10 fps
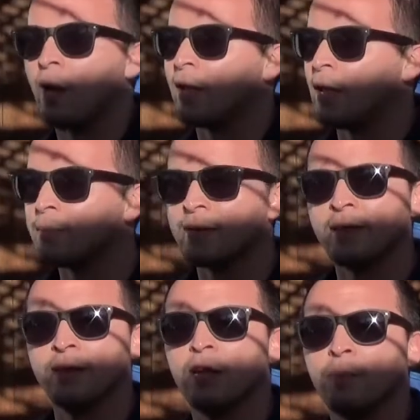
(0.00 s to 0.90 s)
I am going to
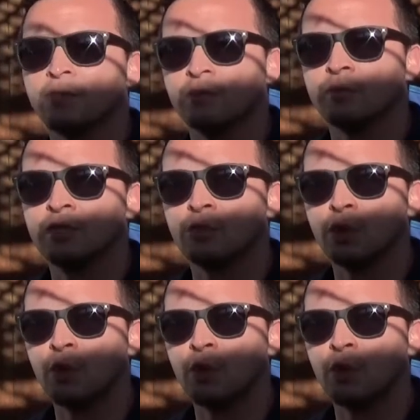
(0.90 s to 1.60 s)
hit up on some things real